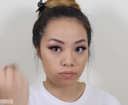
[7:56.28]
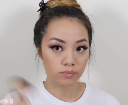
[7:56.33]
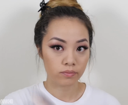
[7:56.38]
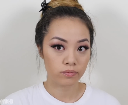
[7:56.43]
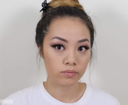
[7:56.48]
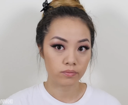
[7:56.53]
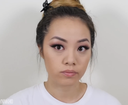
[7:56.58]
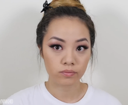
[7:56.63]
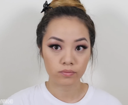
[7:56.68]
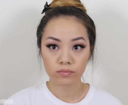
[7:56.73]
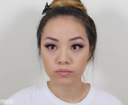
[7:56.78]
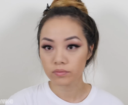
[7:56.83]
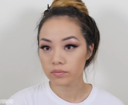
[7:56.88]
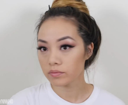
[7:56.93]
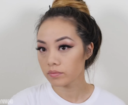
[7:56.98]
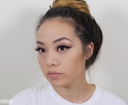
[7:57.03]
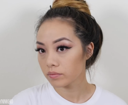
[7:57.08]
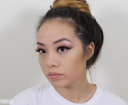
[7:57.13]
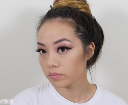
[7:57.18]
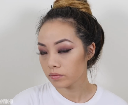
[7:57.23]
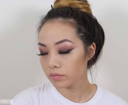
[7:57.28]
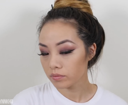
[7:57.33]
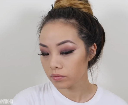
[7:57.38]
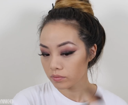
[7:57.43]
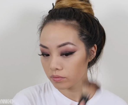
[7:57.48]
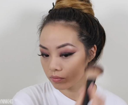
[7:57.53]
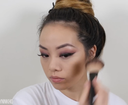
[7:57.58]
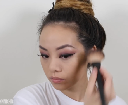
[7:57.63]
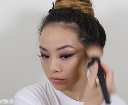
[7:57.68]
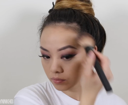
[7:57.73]

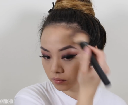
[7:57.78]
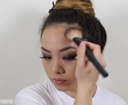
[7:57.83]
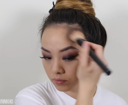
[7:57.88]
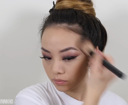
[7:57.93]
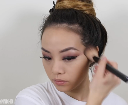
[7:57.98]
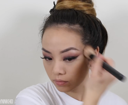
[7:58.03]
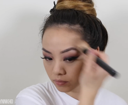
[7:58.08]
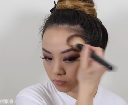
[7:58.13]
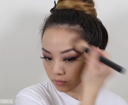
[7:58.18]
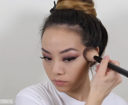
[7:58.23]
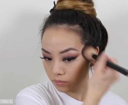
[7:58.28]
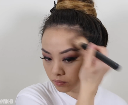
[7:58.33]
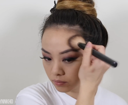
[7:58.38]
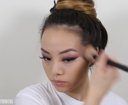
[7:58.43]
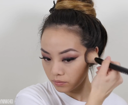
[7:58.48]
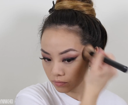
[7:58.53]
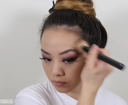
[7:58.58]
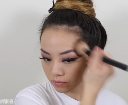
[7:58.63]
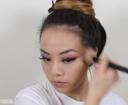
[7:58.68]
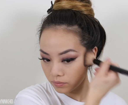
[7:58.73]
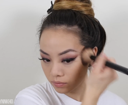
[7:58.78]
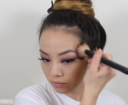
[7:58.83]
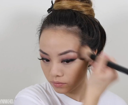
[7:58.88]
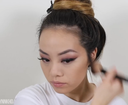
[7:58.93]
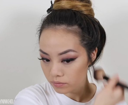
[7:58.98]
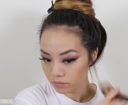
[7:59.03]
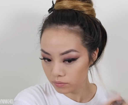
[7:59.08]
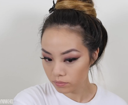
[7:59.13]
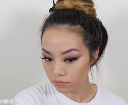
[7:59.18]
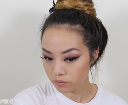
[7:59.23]

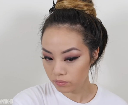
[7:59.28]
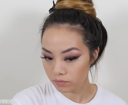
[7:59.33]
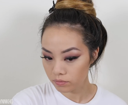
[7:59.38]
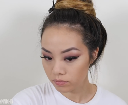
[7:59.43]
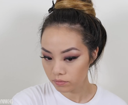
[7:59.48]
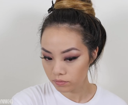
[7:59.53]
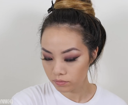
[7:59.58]
Nobody speaks.